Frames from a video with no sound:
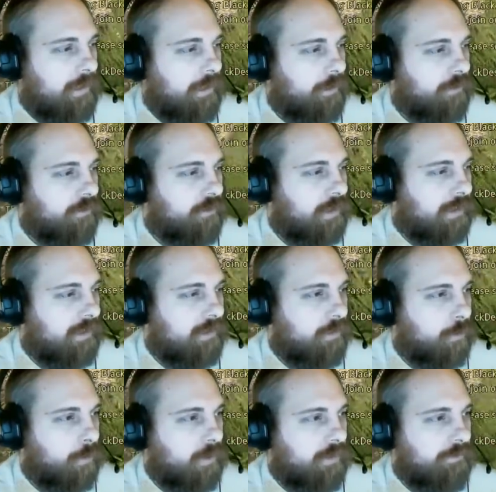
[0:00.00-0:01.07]
hit our
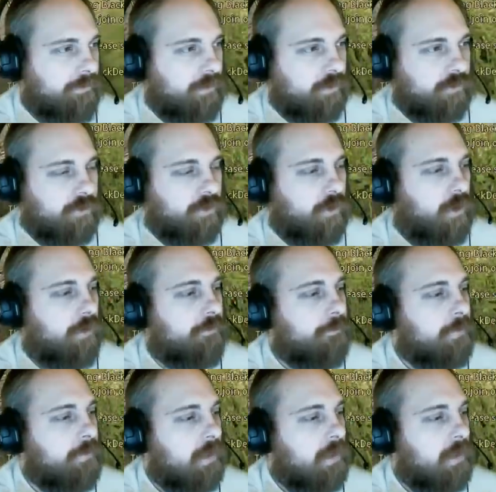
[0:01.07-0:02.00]
secondary, finish it off.